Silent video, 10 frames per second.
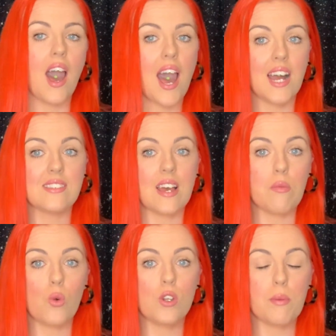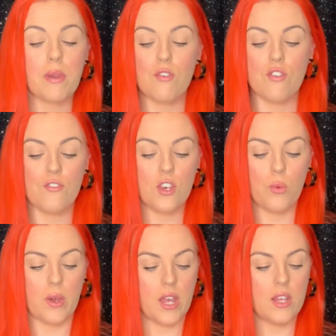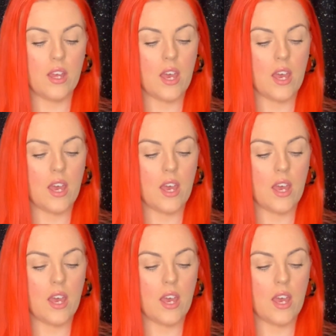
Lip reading: and I'm going to be reviewing